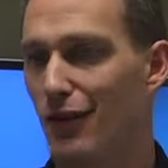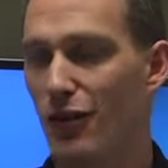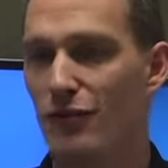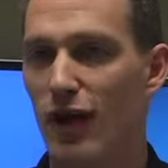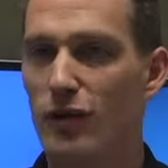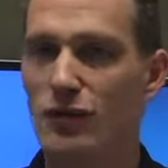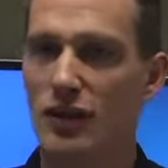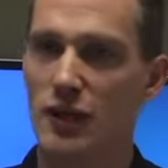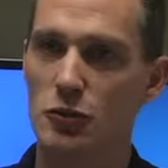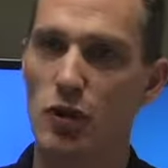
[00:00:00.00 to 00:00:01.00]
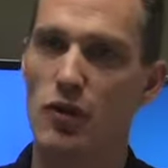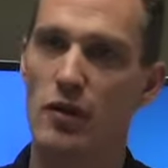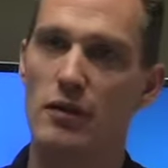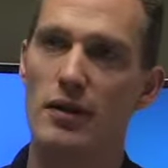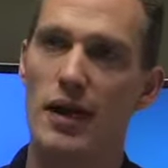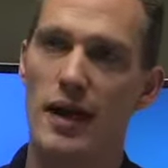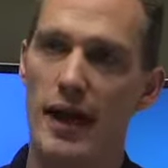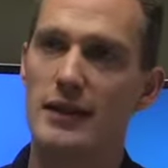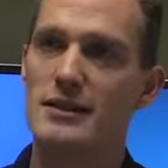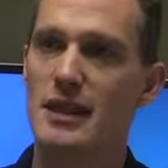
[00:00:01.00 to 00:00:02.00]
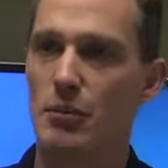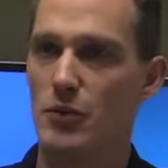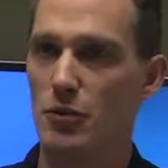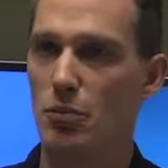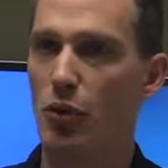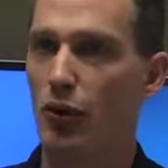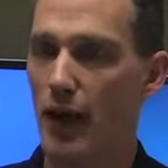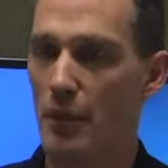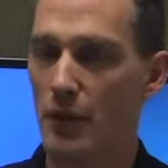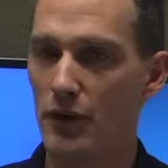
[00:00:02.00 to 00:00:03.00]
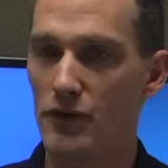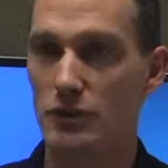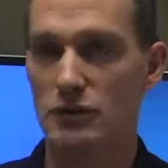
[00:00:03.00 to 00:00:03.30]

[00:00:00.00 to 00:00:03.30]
Are there vital signs within accepted parameters?